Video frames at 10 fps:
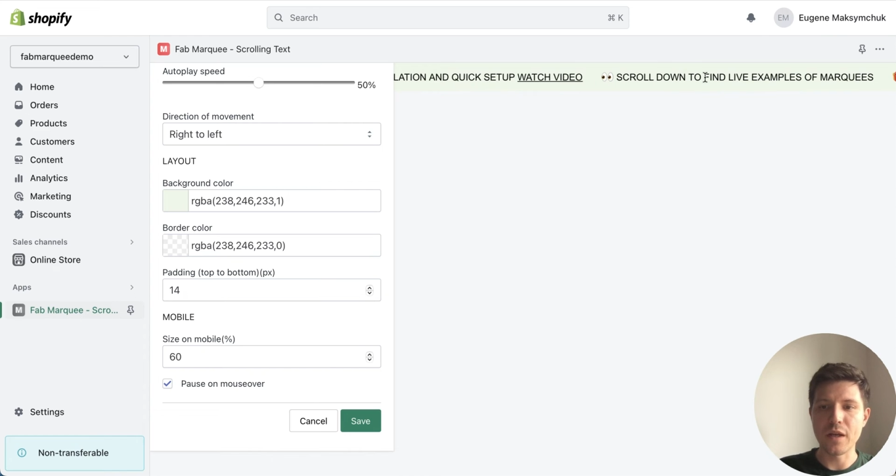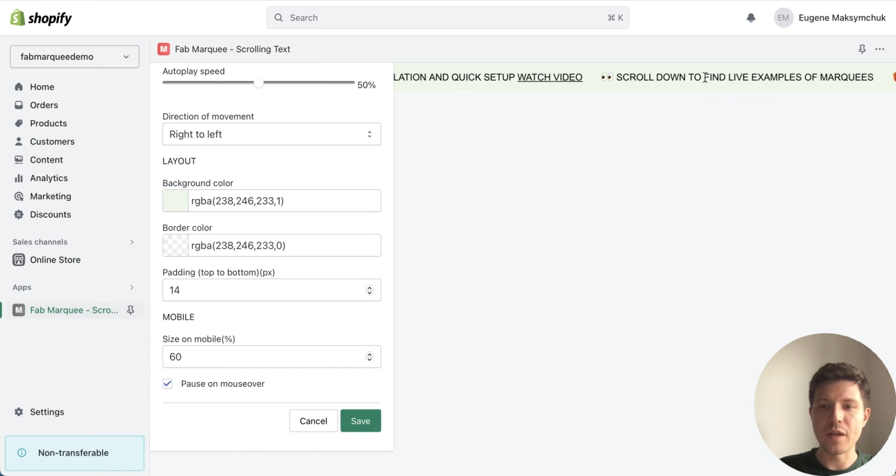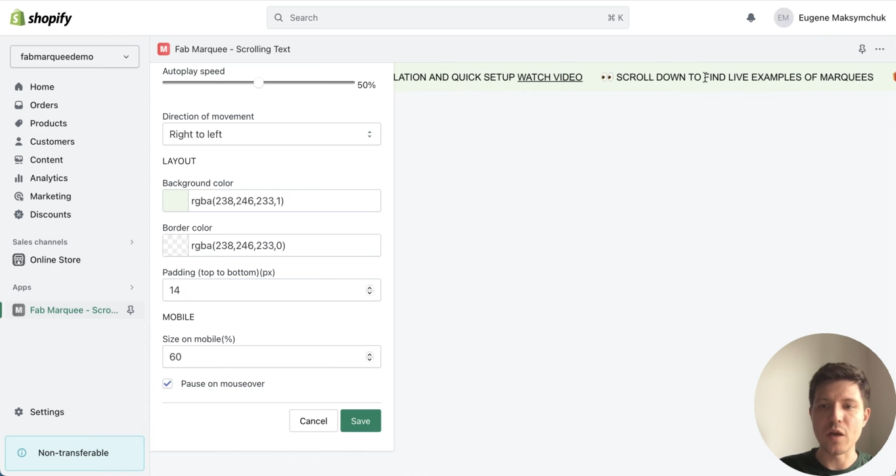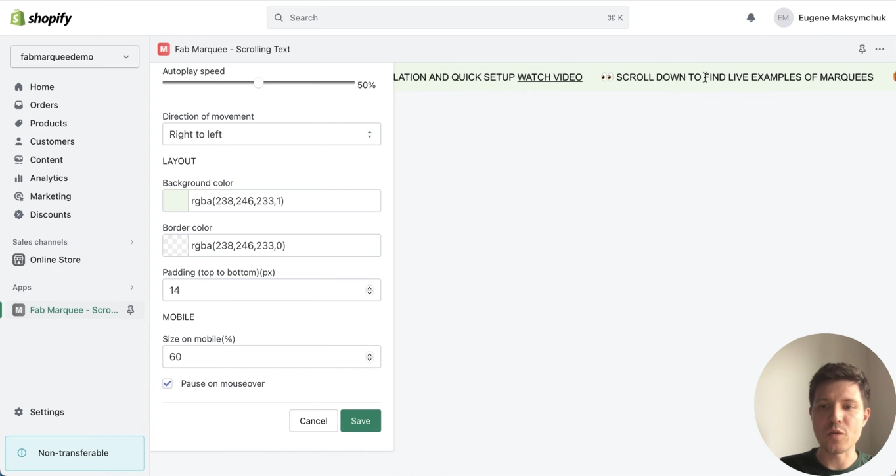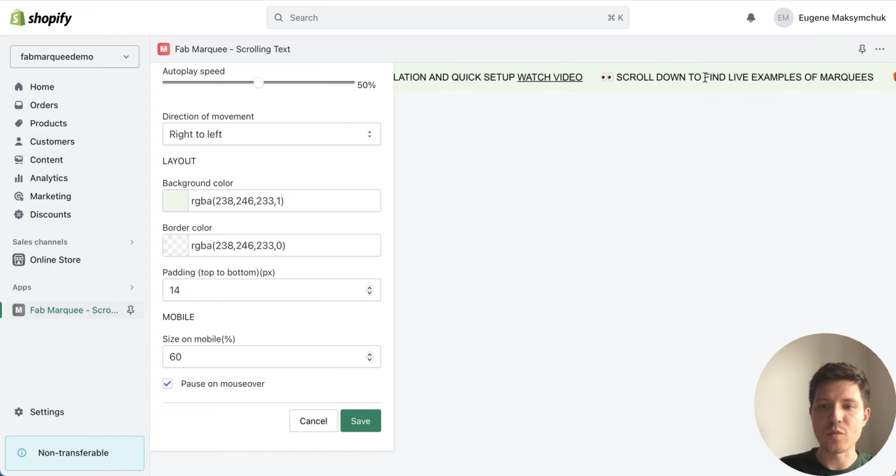
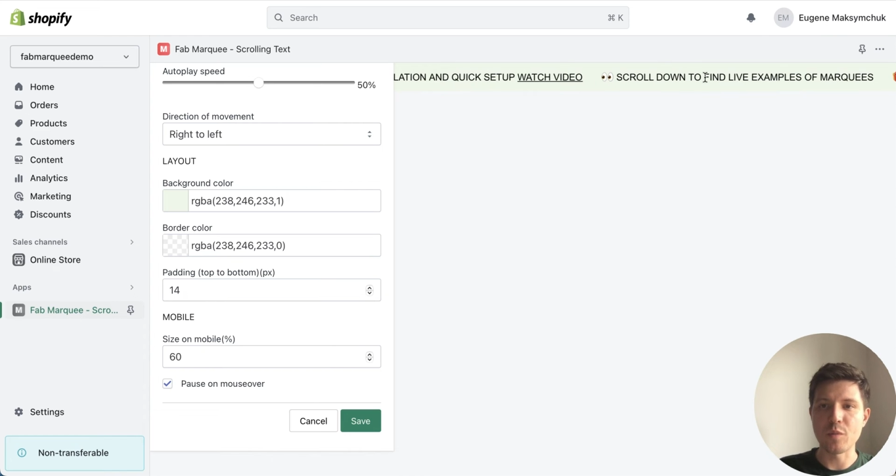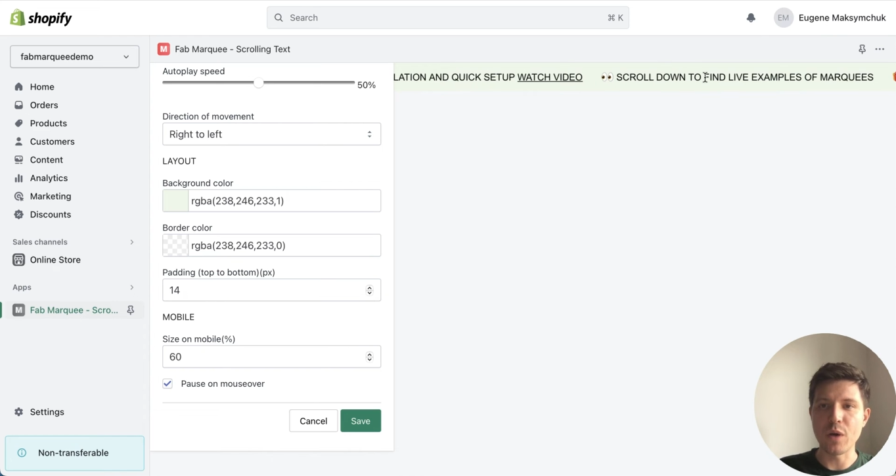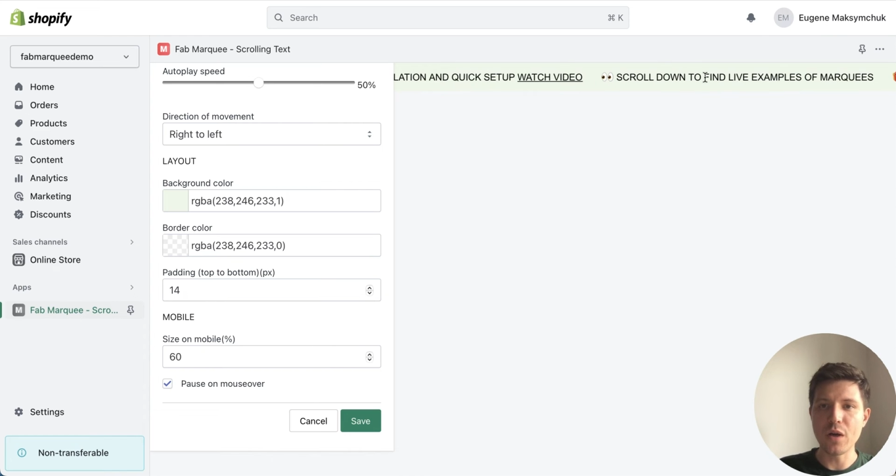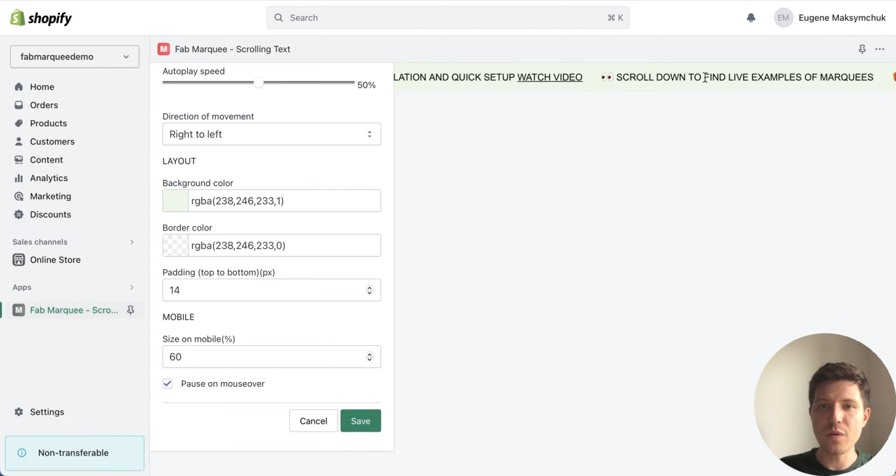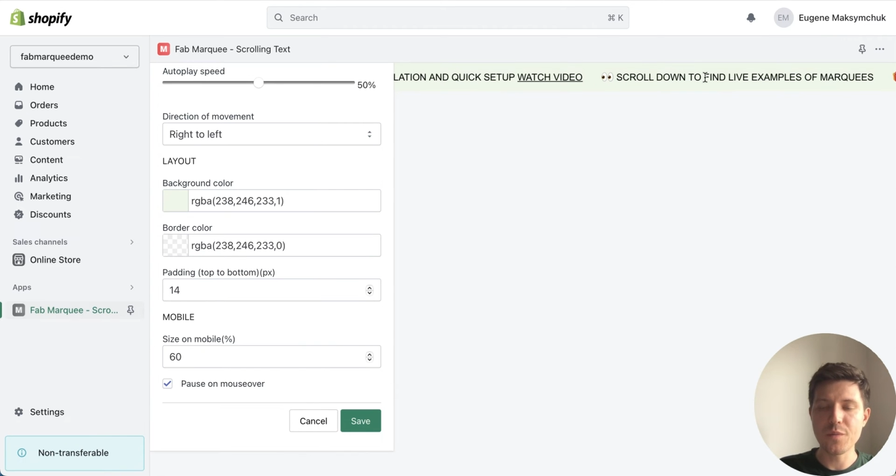announcement
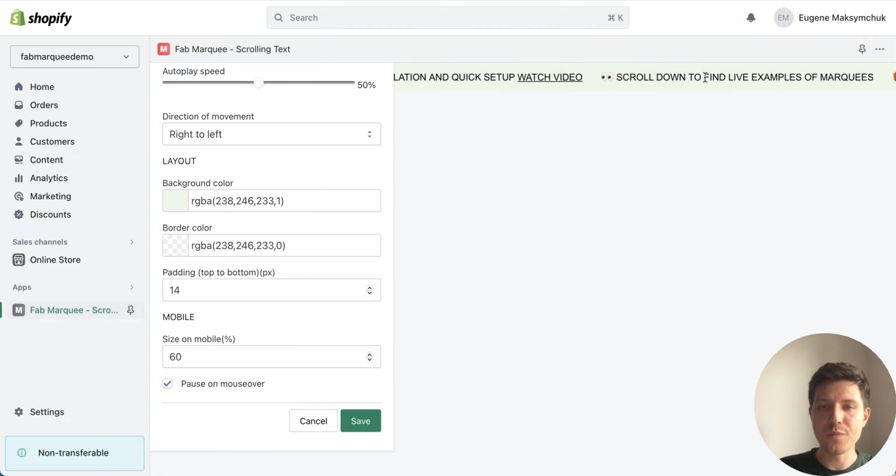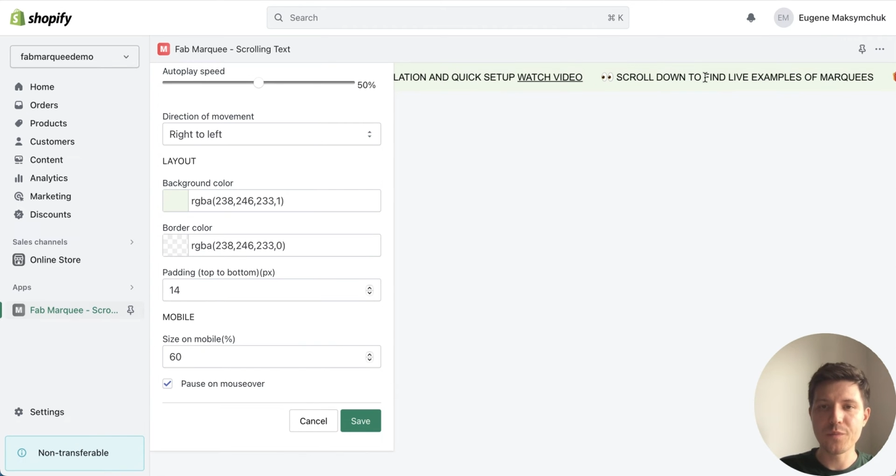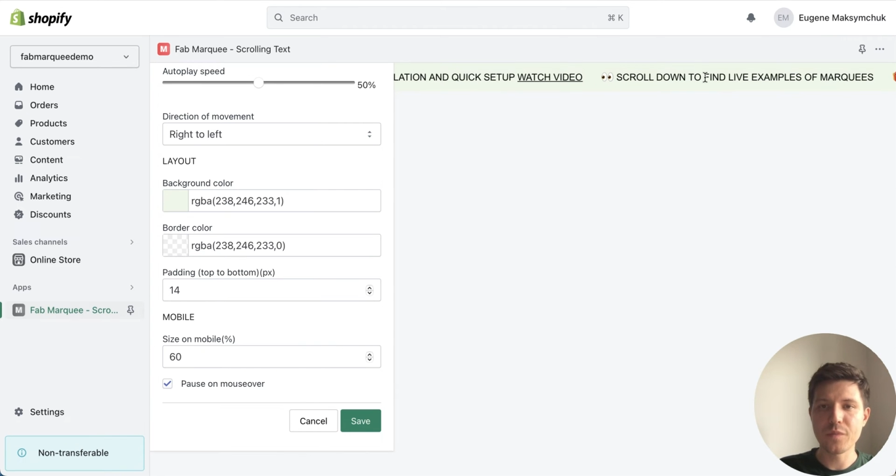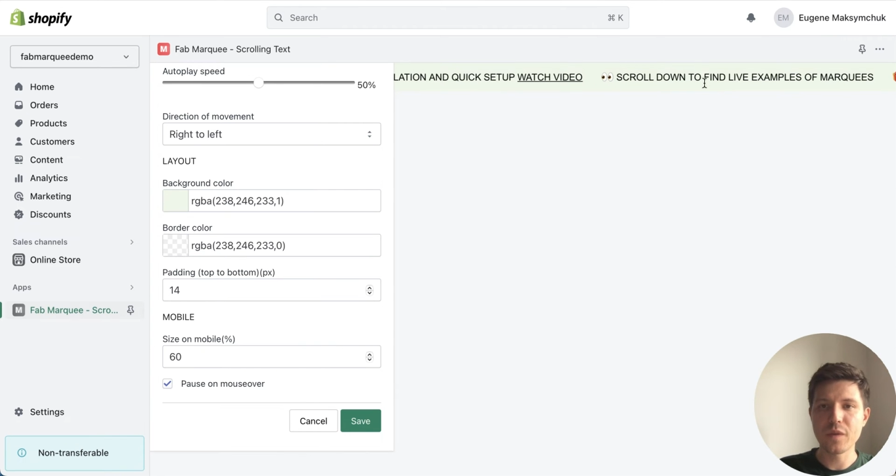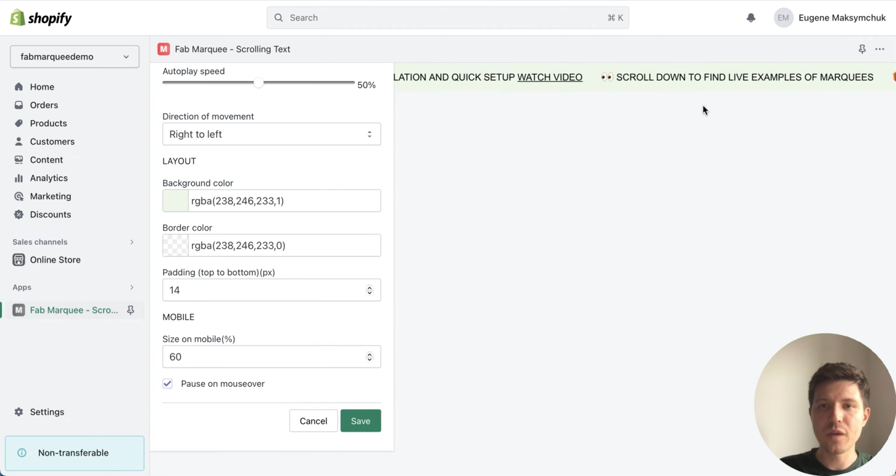bar
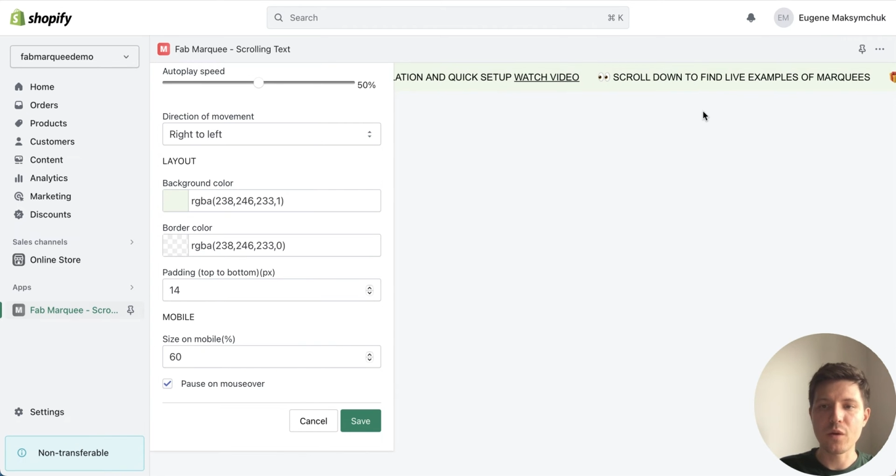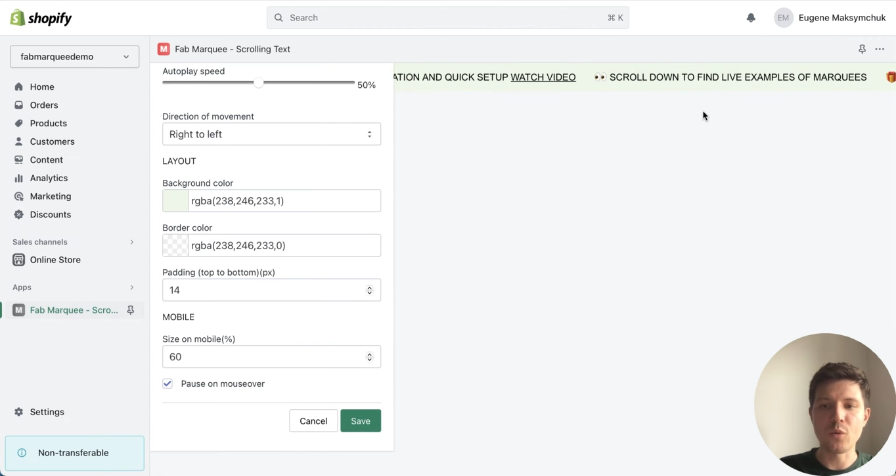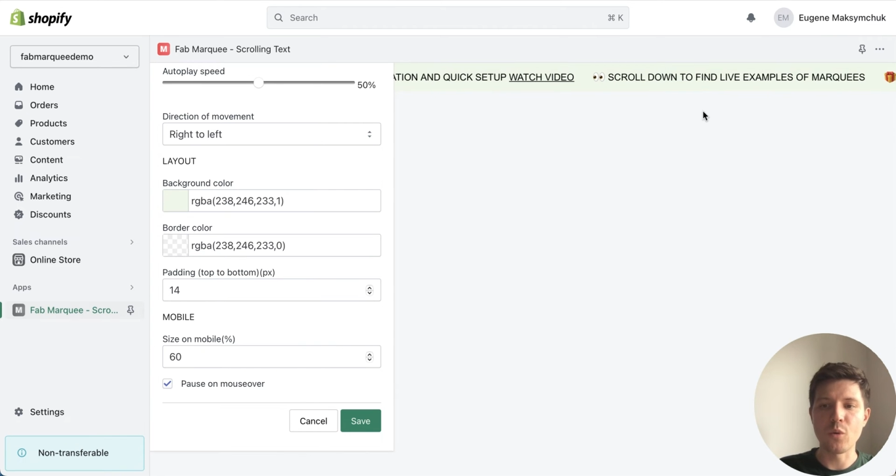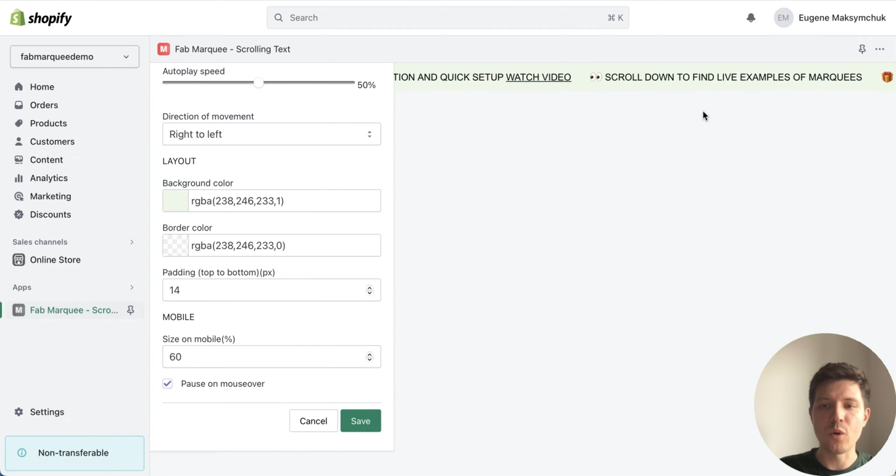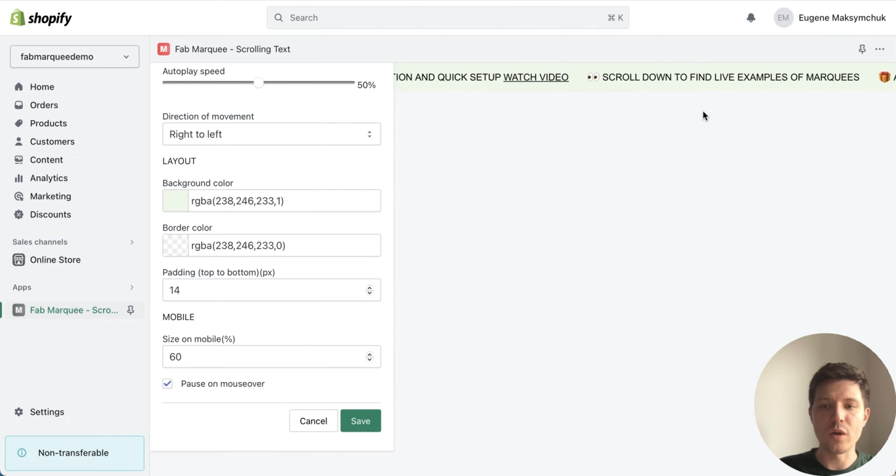
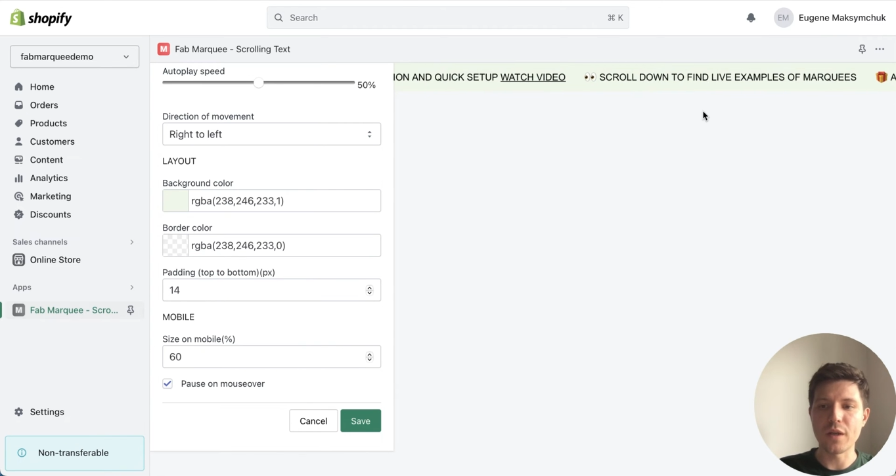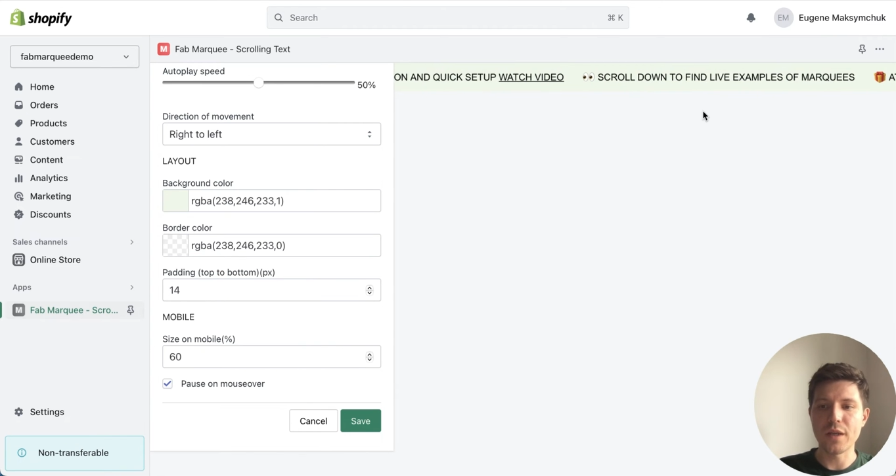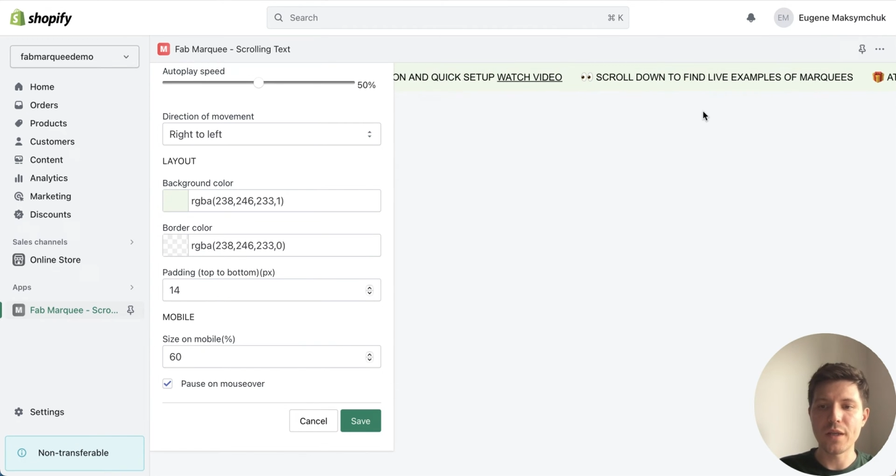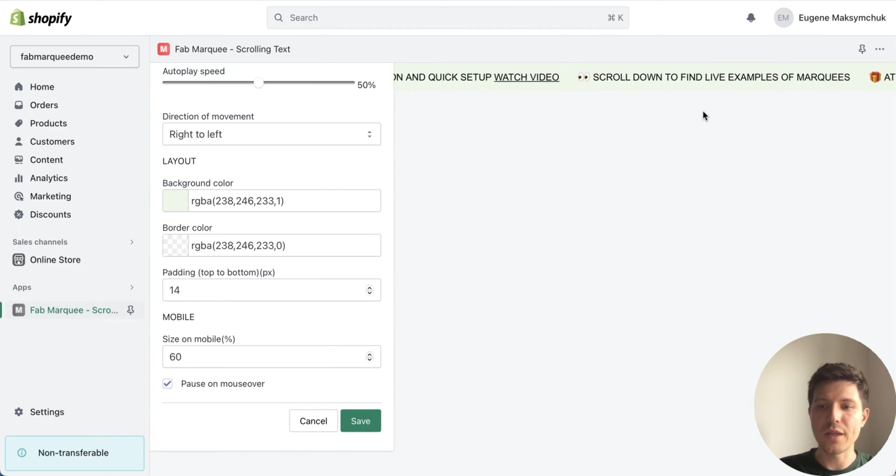or